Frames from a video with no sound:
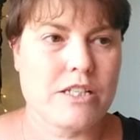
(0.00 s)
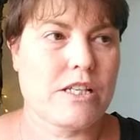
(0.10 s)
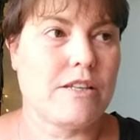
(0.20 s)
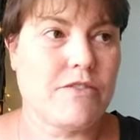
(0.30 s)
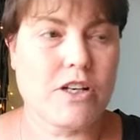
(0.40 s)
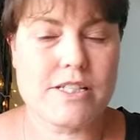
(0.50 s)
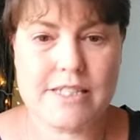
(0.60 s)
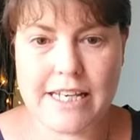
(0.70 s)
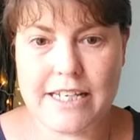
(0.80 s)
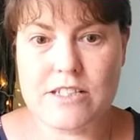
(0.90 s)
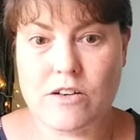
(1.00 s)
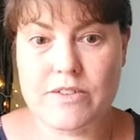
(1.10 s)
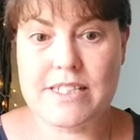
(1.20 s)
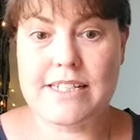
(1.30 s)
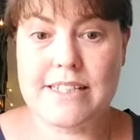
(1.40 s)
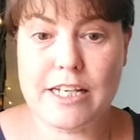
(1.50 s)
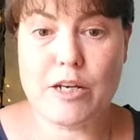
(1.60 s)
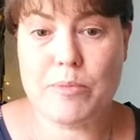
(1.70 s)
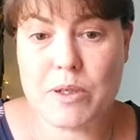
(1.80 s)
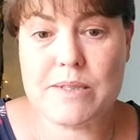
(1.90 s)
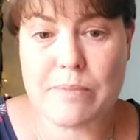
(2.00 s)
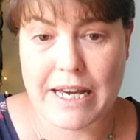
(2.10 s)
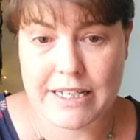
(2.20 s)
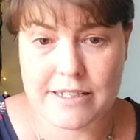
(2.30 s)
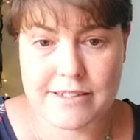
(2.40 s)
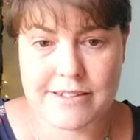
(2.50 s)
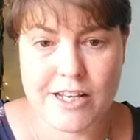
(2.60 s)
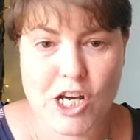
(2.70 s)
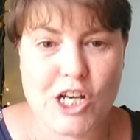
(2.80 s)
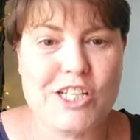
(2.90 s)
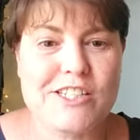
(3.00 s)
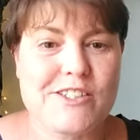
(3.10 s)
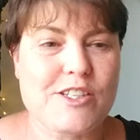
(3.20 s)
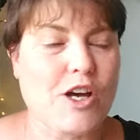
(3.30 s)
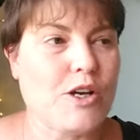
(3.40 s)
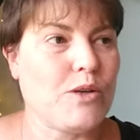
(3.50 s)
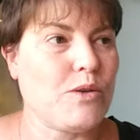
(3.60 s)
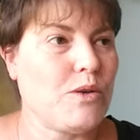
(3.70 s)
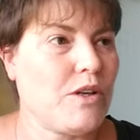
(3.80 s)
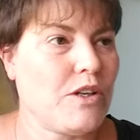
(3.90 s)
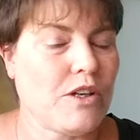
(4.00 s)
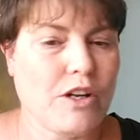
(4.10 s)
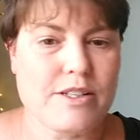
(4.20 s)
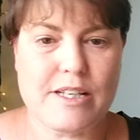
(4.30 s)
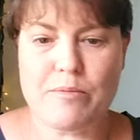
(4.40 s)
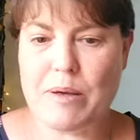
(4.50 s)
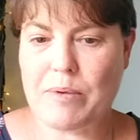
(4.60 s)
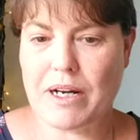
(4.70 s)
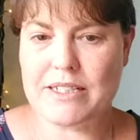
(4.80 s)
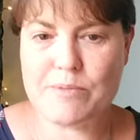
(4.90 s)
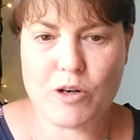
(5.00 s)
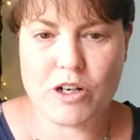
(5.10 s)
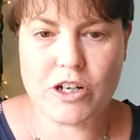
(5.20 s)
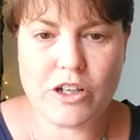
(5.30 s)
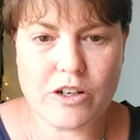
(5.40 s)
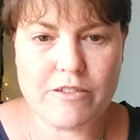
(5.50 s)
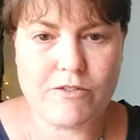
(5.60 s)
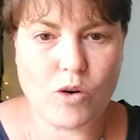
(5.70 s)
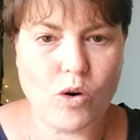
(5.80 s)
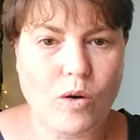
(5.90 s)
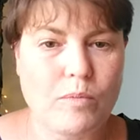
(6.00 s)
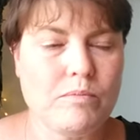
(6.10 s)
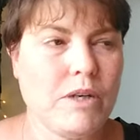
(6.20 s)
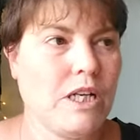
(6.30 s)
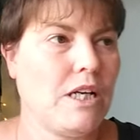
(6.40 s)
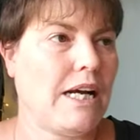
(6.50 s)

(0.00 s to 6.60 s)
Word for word: So, the first thing is obviously set up your space. So, you know, some people like to put on a uniform,